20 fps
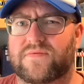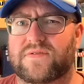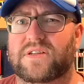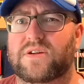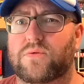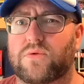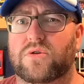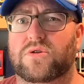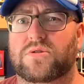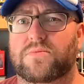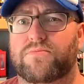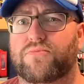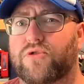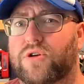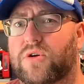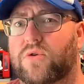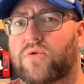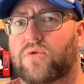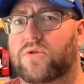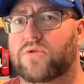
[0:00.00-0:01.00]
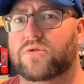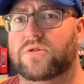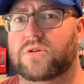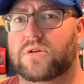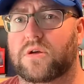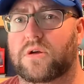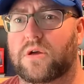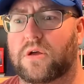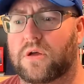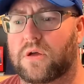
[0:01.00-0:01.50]
I've still got some
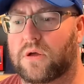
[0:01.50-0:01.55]
pre-orders